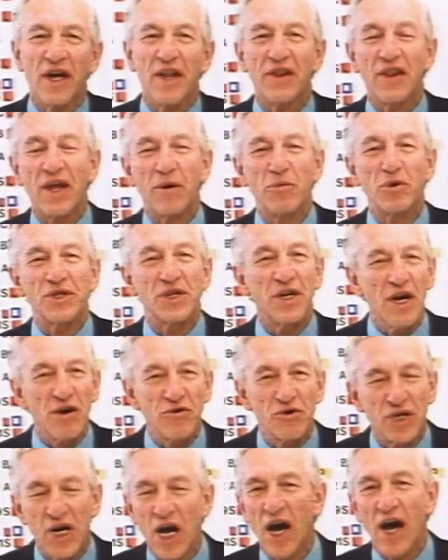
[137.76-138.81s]
There was no
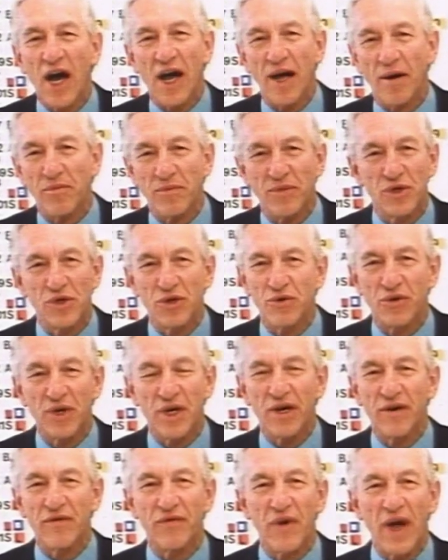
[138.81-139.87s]
time to
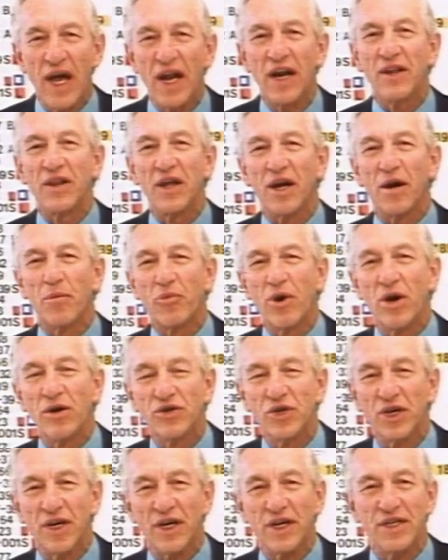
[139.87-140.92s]
give anything
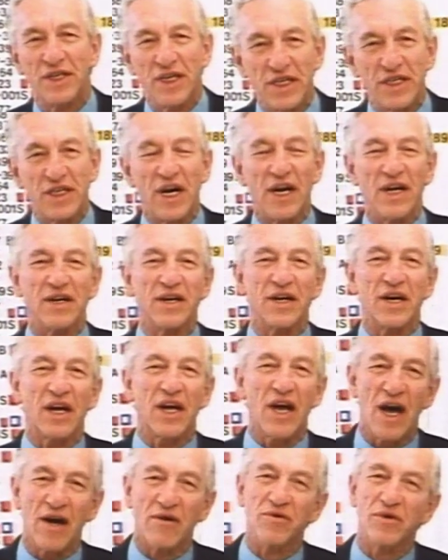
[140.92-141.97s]
approaching a detailed
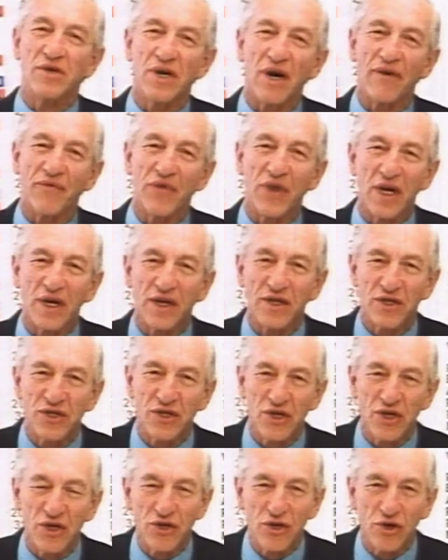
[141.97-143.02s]
account of the
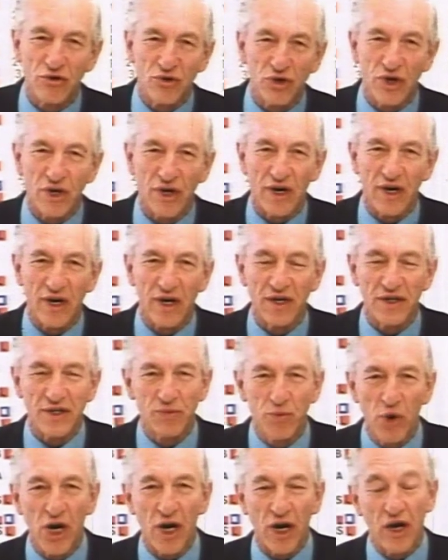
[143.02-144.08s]
institution and its
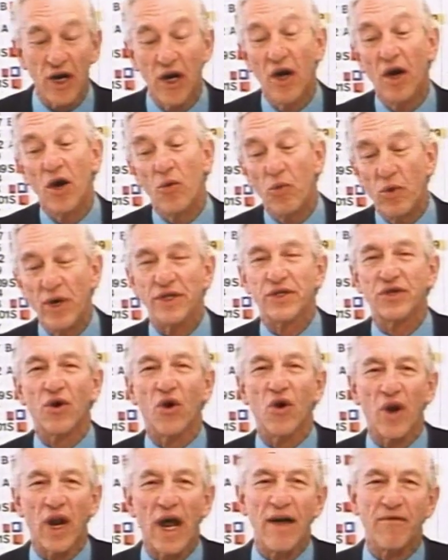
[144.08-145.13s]
work. We
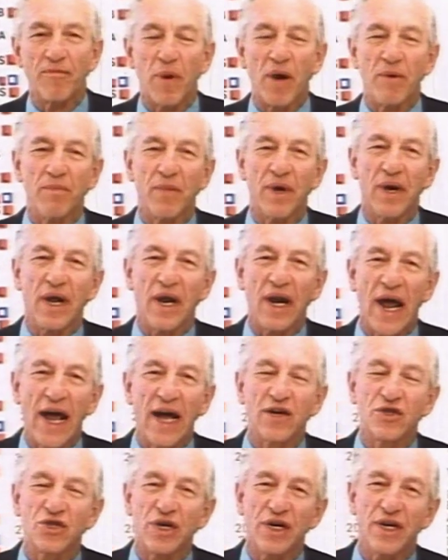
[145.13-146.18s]
saw lifeboatmen in
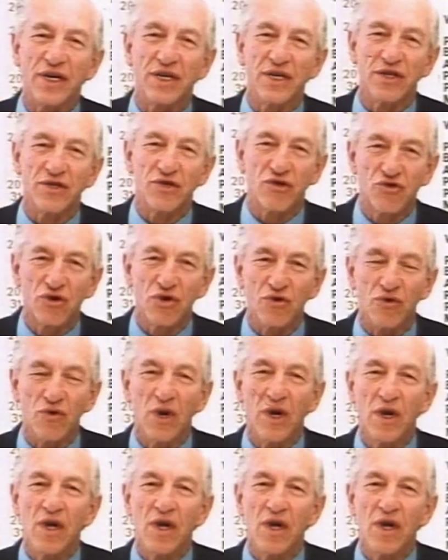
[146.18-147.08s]
action, it is true,